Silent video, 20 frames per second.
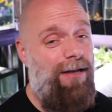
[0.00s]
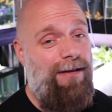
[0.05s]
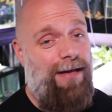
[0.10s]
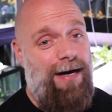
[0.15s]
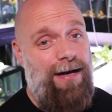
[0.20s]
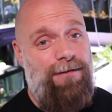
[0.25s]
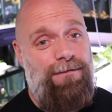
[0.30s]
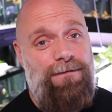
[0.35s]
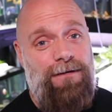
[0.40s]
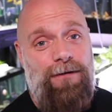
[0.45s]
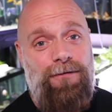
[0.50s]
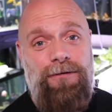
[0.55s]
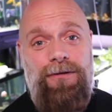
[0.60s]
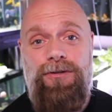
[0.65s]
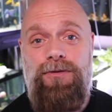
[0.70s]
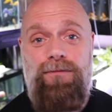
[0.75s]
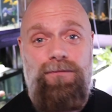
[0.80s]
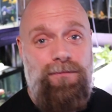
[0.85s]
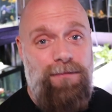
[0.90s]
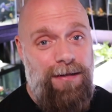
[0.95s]
A lot of
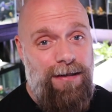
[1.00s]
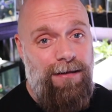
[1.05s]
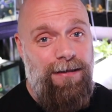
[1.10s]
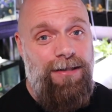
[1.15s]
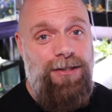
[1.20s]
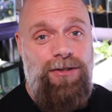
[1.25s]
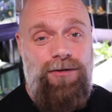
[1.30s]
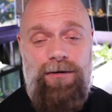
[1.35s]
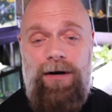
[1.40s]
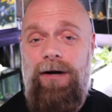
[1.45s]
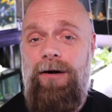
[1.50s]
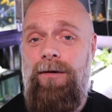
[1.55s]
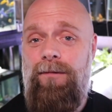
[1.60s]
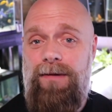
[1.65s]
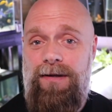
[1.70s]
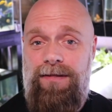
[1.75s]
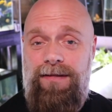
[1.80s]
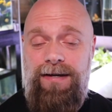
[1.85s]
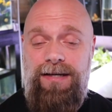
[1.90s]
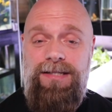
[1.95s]
filters really struggle
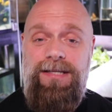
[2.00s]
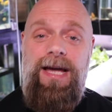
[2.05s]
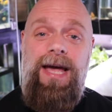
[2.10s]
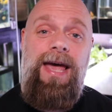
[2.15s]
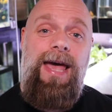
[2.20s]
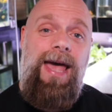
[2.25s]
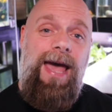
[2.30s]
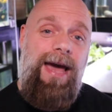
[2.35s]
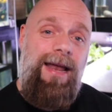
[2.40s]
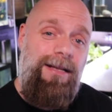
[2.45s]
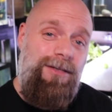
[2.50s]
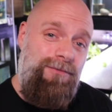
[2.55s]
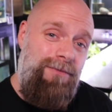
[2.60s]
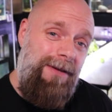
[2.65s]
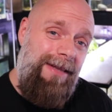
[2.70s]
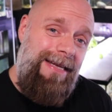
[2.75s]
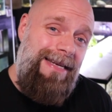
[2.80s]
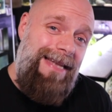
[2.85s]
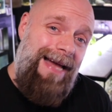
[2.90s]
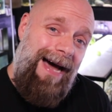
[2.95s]
with this, and it's
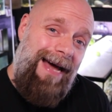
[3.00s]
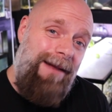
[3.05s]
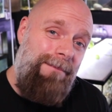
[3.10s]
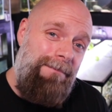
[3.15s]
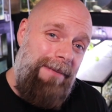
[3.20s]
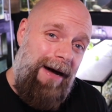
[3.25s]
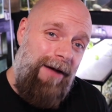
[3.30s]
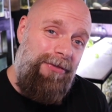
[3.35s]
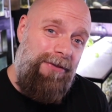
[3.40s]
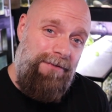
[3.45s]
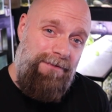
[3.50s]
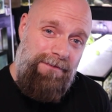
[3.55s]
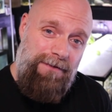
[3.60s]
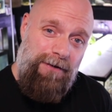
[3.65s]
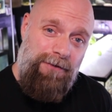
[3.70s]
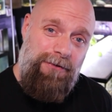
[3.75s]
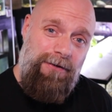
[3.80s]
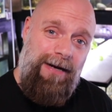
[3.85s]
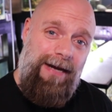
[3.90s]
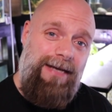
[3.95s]
really not about the
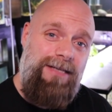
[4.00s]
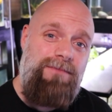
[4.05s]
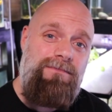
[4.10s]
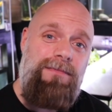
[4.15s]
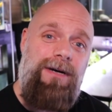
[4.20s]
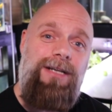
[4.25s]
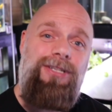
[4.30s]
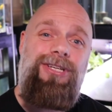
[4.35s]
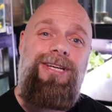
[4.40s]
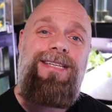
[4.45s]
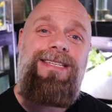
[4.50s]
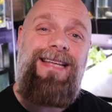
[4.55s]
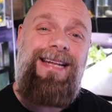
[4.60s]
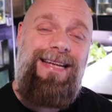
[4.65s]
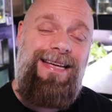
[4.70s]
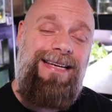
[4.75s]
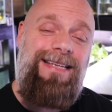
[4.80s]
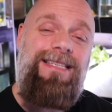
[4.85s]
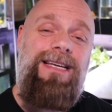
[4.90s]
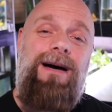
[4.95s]
filter as much as
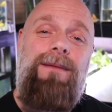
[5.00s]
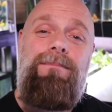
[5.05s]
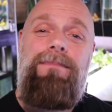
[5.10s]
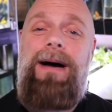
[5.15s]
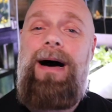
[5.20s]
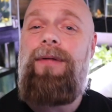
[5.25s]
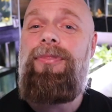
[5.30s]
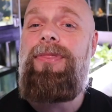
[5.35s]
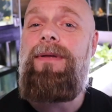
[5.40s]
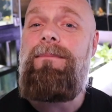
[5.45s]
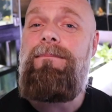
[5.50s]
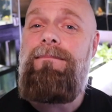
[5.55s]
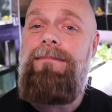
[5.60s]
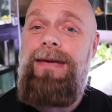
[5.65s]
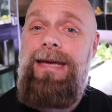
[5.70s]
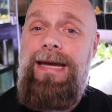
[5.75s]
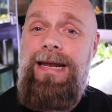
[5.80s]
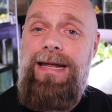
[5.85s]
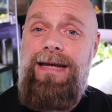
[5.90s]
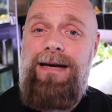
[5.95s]
it is about the
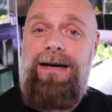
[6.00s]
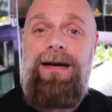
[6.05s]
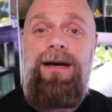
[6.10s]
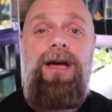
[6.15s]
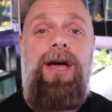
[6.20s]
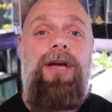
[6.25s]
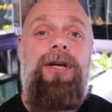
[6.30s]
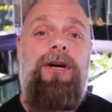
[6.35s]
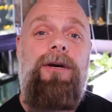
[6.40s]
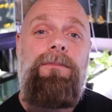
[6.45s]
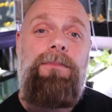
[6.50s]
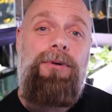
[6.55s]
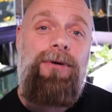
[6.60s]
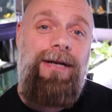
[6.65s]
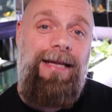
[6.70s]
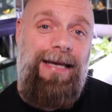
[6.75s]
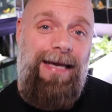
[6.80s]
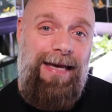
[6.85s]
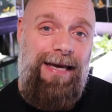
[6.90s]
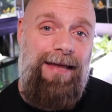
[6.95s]
media you're
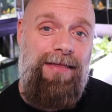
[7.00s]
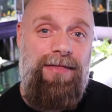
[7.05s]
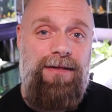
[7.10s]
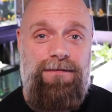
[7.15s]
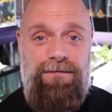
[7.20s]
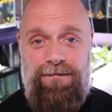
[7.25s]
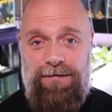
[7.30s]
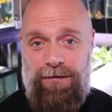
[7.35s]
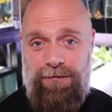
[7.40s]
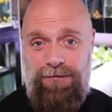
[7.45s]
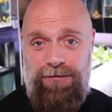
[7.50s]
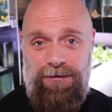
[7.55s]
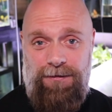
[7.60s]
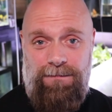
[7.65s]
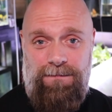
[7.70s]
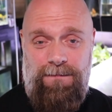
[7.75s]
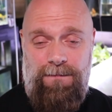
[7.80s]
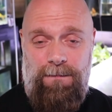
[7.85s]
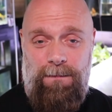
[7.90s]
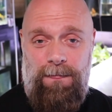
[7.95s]
putting in the filter.
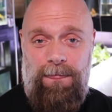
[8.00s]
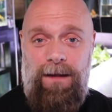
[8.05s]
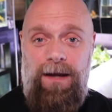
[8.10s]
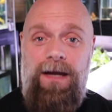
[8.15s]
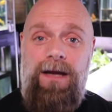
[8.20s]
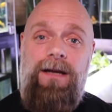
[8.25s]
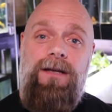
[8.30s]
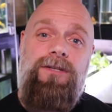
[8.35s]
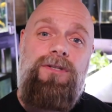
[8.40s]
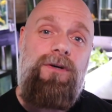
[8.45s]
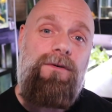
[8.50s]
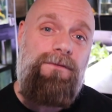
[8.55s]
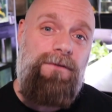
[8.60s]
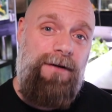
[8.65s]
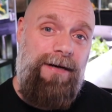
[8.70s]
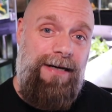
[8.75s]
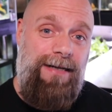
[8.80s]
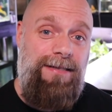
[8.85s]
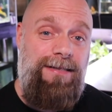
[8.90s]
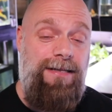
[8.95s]
So
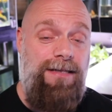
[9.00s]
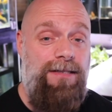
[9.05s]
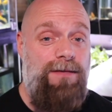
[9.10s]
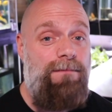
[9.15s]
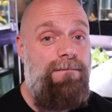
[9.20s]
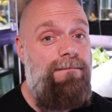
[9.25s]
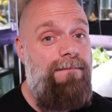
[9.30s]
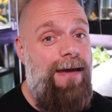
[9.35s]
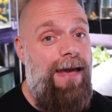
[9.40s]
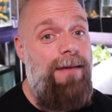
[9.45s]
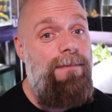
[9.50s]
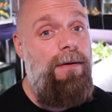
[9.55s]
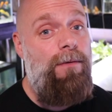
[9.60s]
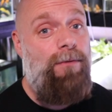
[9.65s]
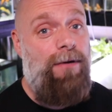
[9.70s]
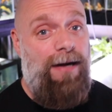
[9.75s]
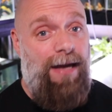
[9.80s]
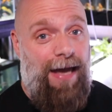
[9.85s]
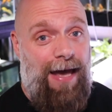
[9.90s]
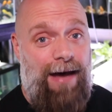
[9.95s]
for instance, maybe
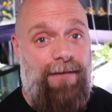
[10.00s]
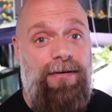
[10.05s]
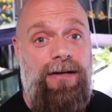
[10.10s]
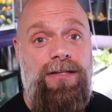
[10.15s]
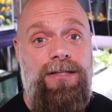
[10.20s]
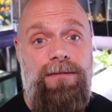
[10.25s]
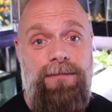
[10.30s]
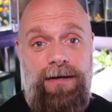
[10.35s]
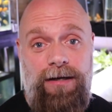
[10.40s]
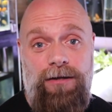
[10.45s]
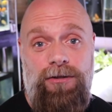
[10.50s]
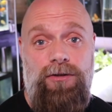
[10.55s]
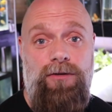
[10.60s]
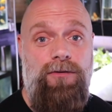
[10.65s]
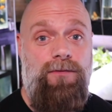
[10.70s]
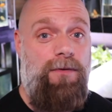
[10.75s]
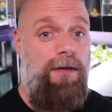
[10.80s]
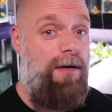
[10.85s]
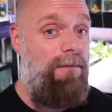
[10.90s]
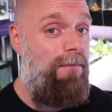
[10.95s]
we're having some
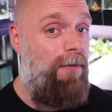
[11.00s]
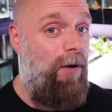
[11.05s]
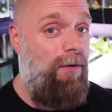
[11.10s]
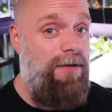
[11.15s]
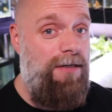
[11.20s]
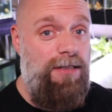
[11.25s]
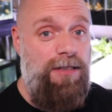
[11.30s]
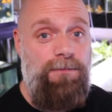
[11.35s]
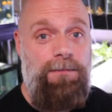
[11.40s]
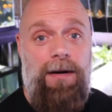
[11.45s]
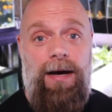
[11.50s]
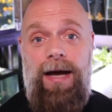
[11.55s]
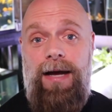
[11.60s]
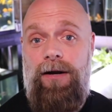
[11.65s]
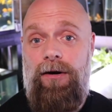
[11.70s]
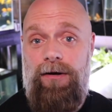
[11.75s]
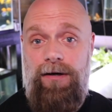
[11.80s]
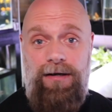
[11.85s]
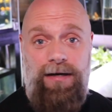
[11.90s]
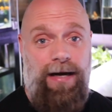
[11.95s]
issues with an ammonia
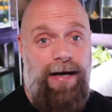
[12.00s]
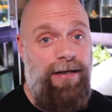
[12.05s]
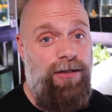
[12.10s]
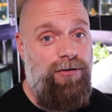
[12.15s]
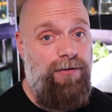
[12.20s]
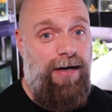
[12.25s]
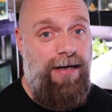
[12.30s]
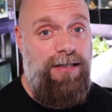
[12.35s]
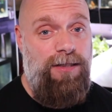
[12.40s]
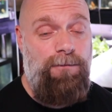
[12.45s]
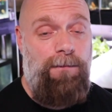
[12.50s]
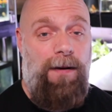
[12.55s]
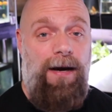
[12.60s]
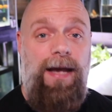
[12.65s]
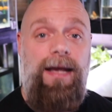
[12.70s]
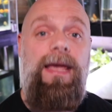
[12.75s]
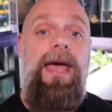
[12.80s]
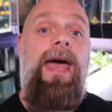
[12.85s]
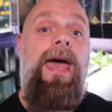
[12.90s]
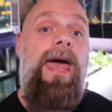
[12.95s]
spike or a nitrite
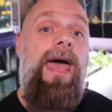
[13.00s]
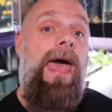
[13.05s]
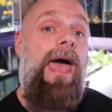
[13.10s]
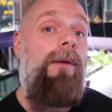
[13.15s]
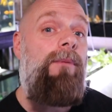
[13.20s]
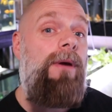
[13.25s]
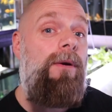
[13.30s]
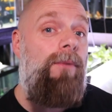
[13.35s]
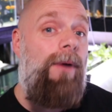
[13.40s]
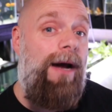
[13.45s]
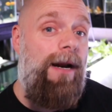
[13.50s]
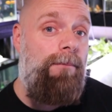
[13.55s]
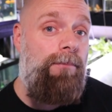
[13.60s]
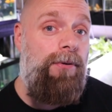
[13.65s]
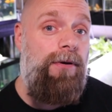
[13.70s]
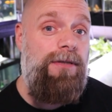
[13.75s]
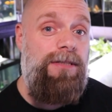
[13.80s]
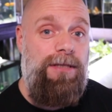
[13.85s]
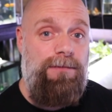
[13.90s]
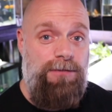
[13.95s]
spike, and we want to
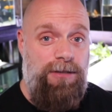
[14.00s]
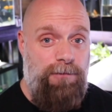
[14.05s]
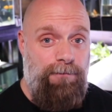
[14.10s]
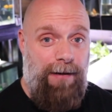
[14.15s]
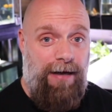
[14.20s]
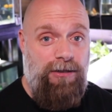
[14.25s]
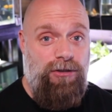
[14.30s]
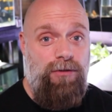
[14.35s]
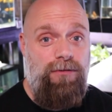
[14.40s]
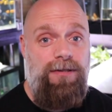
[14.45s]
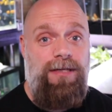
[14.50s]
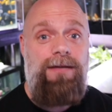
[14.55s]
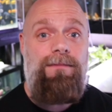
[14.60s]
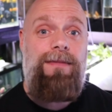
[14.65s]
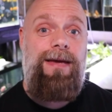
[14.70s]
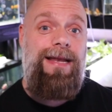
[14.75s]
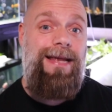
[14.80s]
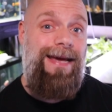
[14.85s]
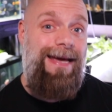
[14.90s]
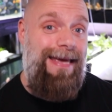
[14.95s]
put some specialty
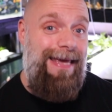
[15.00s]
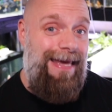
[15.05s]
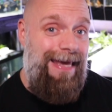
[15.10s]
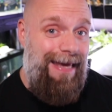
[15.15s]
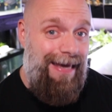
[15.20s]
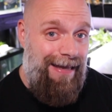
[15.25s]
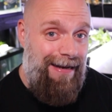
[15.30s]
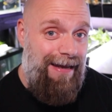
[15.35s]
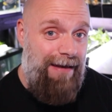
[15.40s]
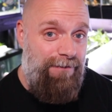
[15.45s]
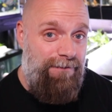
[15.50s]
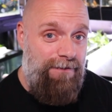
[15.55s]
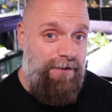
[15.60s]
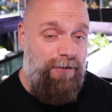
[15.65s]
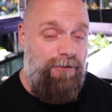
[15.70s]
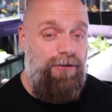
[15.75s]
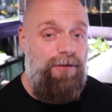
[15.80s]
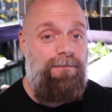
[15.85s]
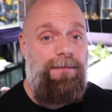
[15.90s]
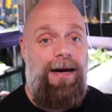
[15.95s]
media in a
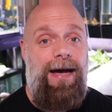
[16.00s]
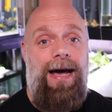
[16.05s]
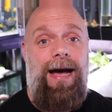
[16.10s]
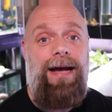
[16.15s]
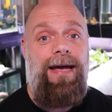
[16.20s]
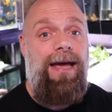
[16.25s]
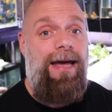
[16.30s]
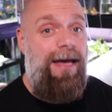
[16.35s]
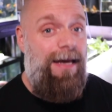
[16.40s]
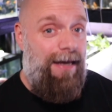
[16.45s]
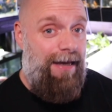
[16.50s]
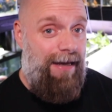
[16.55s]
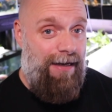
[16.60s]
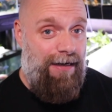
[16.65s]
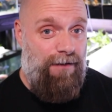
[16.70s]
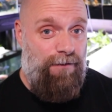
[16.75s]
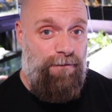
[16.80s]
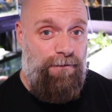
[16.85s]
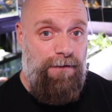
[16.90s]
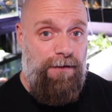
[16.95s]
filter bag, in
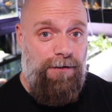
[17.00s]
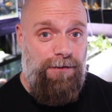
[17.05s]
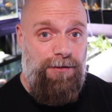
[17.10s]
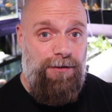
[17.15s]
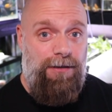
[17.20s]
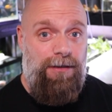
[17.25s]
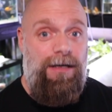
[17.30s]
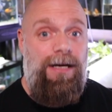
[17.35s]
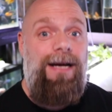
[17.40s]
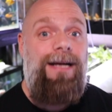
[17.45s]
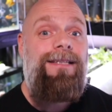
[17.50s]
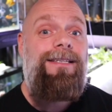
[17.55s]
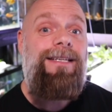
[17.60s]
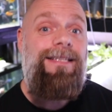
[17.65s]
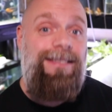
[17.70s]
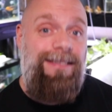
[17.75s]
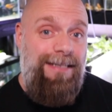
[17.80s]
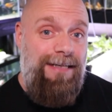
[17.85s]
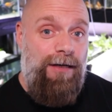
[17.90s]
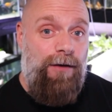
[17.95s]
a filter, to
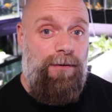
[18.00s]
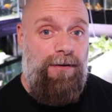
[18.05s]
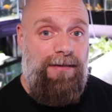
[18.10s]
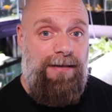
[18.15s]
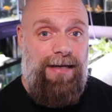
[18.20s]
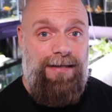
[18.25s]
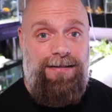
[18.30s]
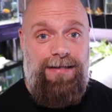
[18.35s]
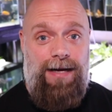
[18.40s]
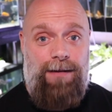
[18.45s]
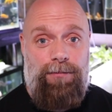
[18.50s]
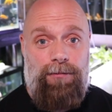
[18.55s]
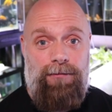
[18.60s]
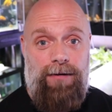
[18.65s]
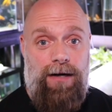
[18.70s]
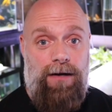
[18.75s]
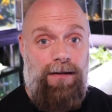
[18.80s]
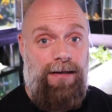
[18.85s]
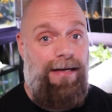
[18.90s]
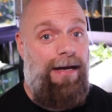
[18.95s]
deal with that
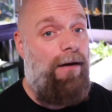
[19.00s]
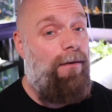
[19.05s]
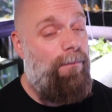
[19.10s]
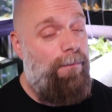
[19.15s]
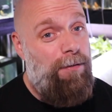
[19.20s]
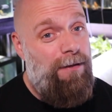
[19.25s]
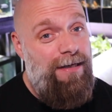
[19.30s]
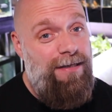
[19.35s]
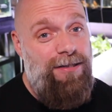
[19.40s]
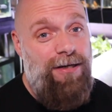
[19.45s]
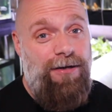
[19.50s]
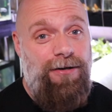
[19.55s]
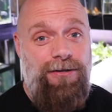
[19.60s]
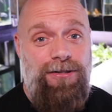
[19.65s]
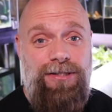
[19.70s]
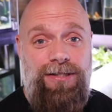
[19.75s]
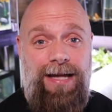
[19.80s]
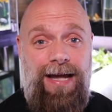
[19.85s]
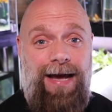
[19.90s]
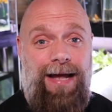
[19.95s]
temporarily. Now, please
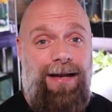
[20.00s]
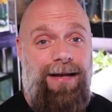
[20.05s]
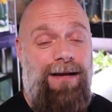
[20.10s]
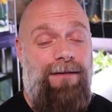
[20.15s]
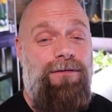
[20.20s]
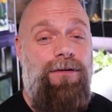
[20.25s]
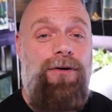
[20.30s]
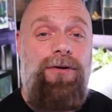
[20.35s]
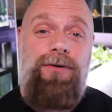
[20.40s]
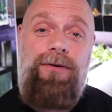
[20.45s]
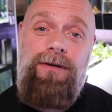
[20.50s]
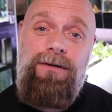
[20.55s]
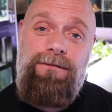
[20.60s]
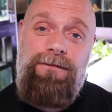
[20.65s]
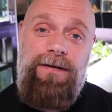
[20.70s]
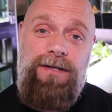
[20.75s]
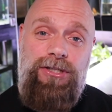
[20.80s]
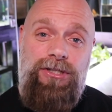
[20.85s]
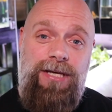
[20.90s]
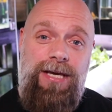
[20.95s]
understand, if you're new to
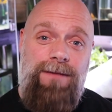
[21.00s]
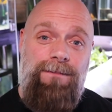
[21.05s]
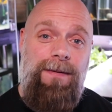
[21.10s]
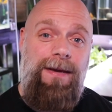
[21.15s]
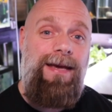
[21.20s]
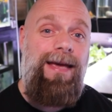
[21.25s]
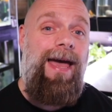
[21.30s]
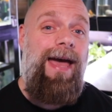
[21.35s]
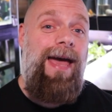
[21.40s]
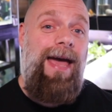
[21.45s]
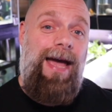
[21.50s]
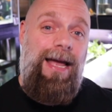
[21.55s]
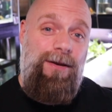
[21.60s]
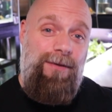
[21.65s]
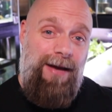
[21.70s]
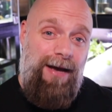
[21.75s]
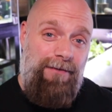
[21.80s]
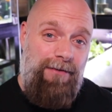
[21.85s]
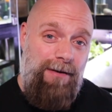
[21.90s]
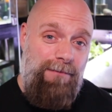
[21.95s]
fish keeping and
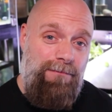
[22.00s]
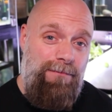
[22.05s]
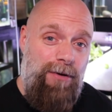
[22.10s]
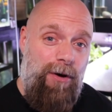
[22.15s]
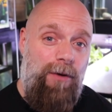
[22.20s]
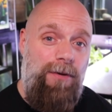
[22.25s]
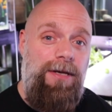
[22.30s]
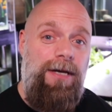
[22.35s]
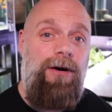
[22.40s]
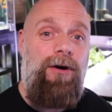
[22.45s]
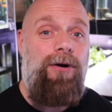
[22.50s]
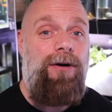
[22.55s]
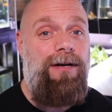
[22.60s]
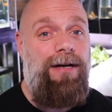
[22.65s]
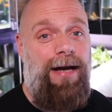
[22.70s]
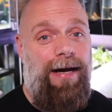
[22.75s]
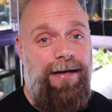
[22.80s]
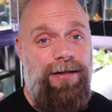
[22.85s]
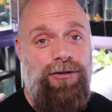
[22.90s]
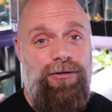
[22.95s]
you have an ammonia or
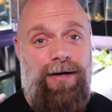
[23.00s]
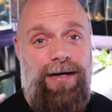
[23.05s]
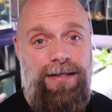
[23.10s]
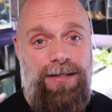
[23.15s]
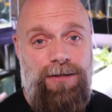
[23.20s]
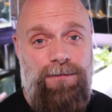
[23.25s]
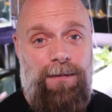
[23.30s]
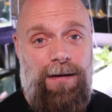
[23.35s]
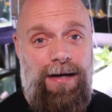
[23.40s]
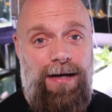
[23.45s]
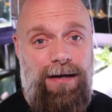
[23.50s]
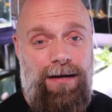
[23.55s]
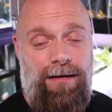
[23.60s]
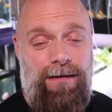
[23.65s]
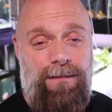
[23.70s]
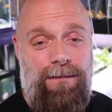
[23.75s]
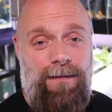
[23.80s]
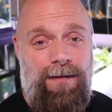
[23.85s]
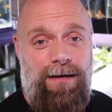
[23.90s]
nitrite spike,